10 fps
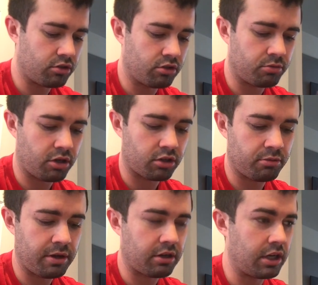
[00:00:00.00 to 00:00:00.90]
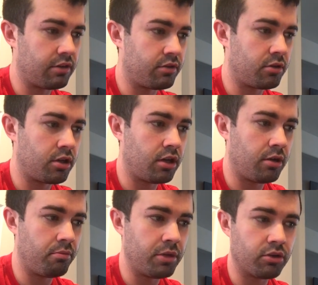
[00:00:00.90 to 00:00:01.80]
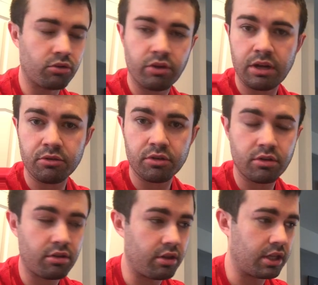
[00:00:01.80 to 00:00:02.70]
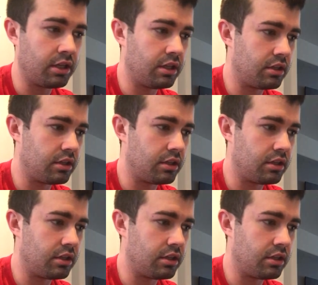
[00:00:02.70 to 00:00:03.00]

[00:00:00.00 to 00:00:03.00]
Durham talked about kind of a middle ground thing.